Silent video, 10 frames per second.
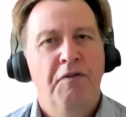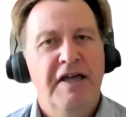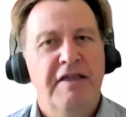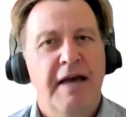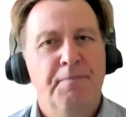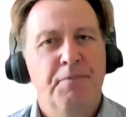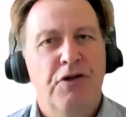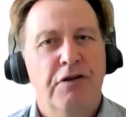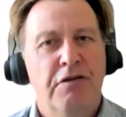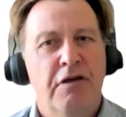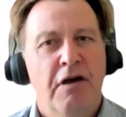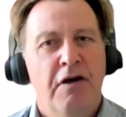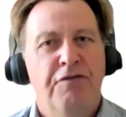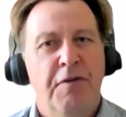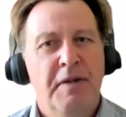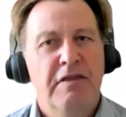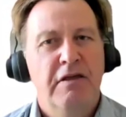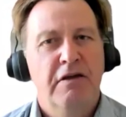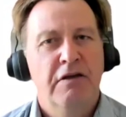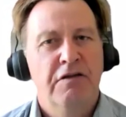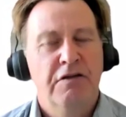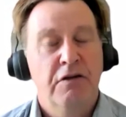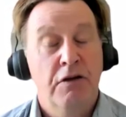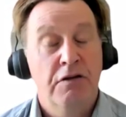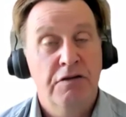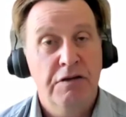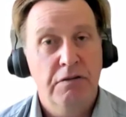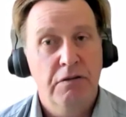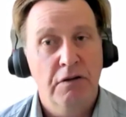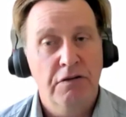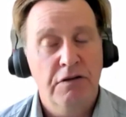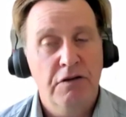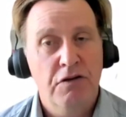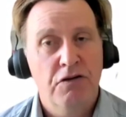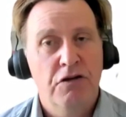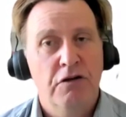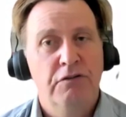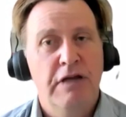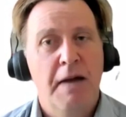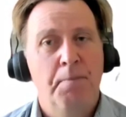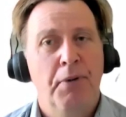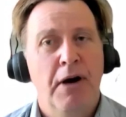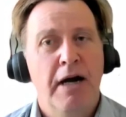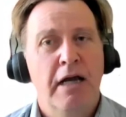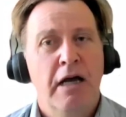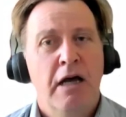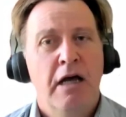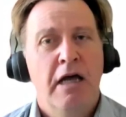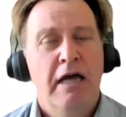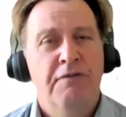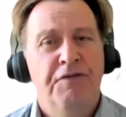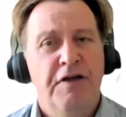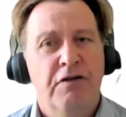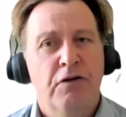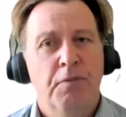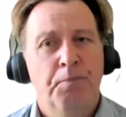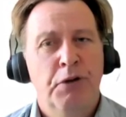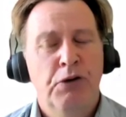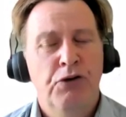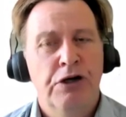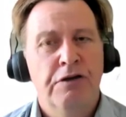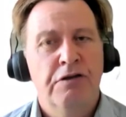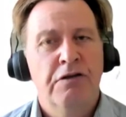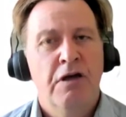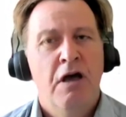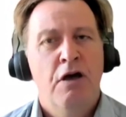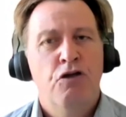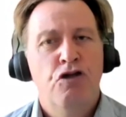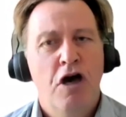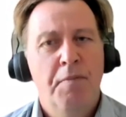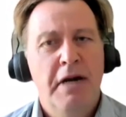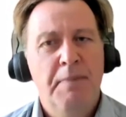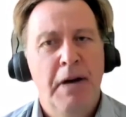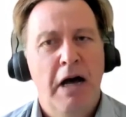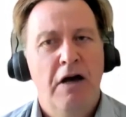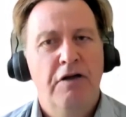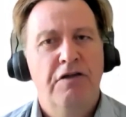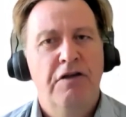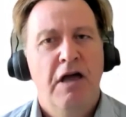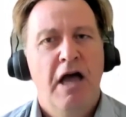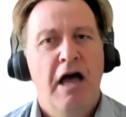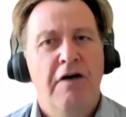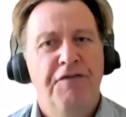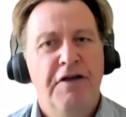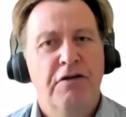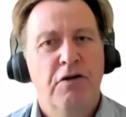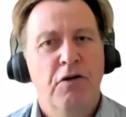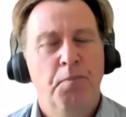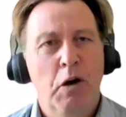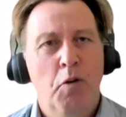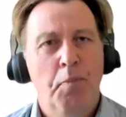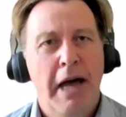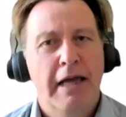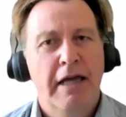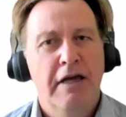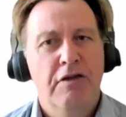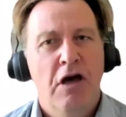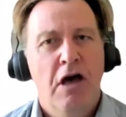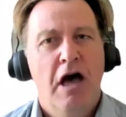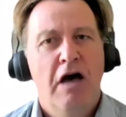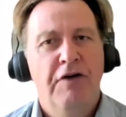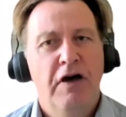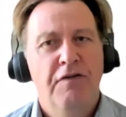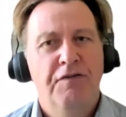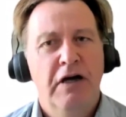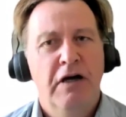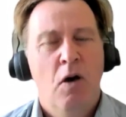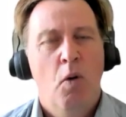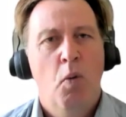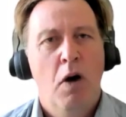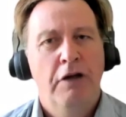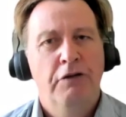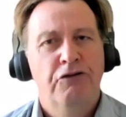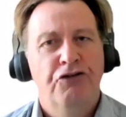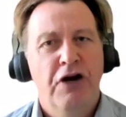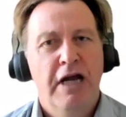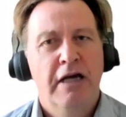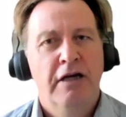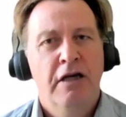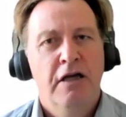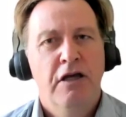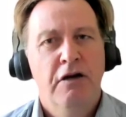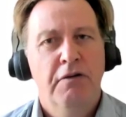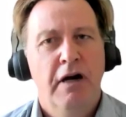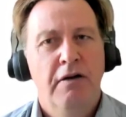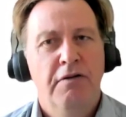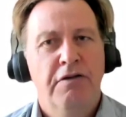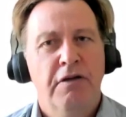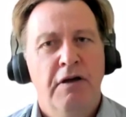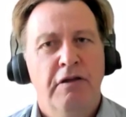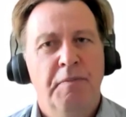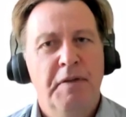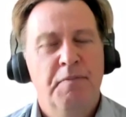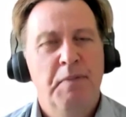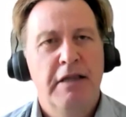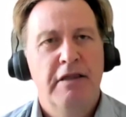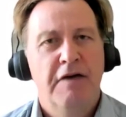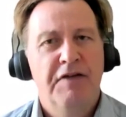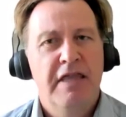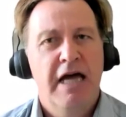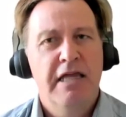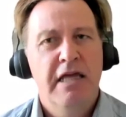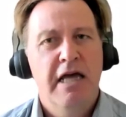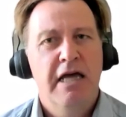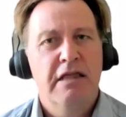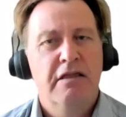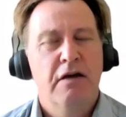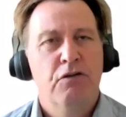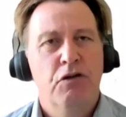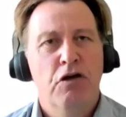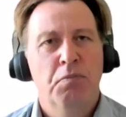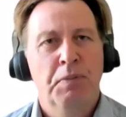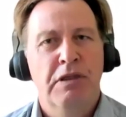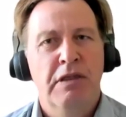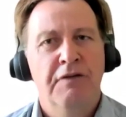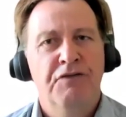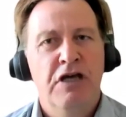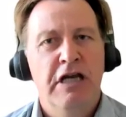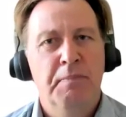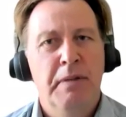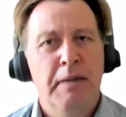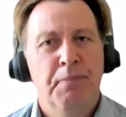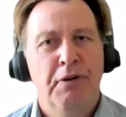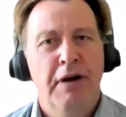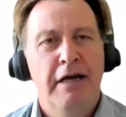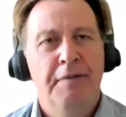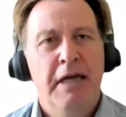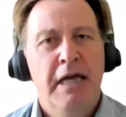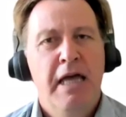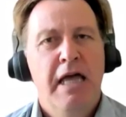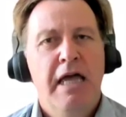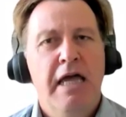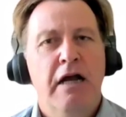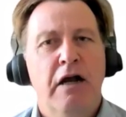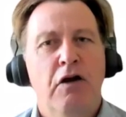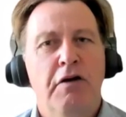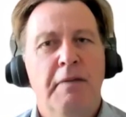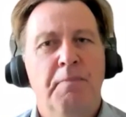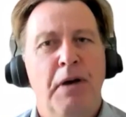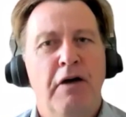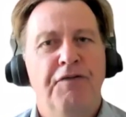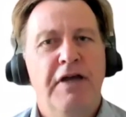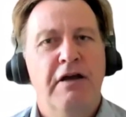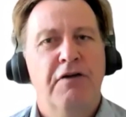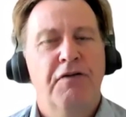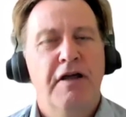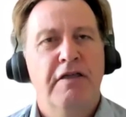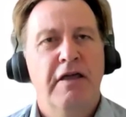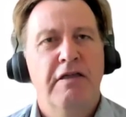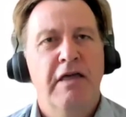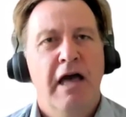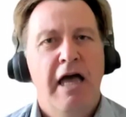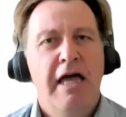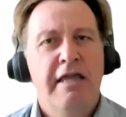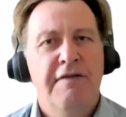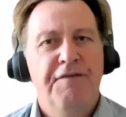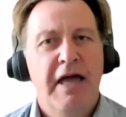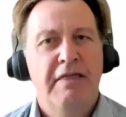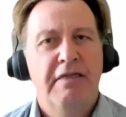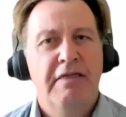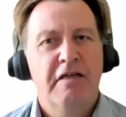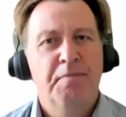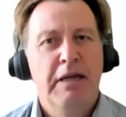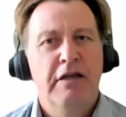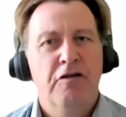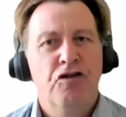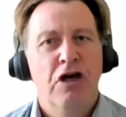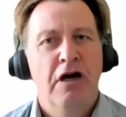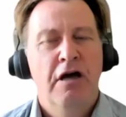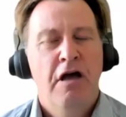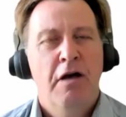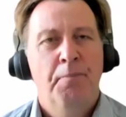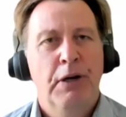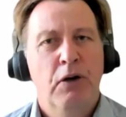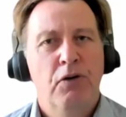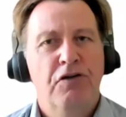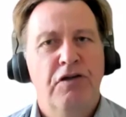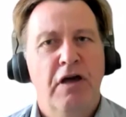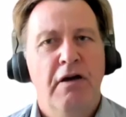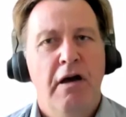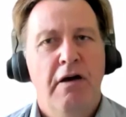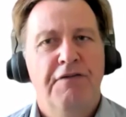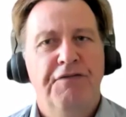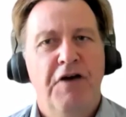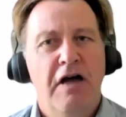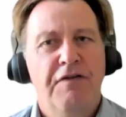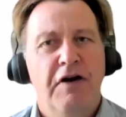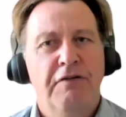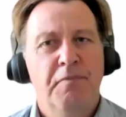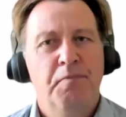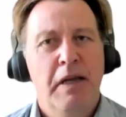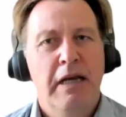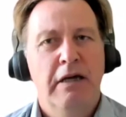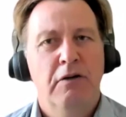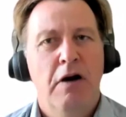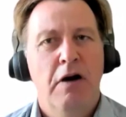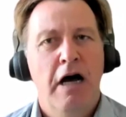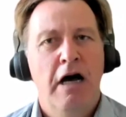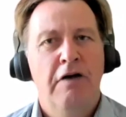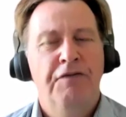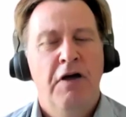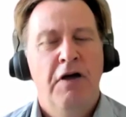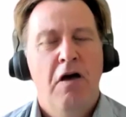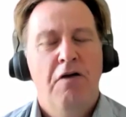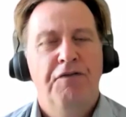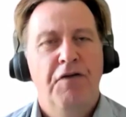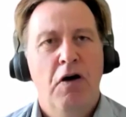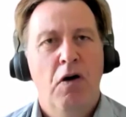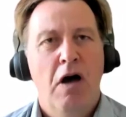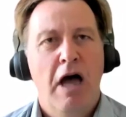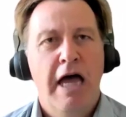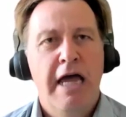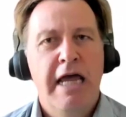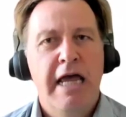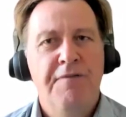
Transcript: with exemptions from its constitutional debt brake in fiscal prudence, Germany passed a fiscal bill package of over 1 trillion euros to be spent over 10 years, so 2% of GDP per annum, including both increases in defence expenditure, but also 500 billion or half for an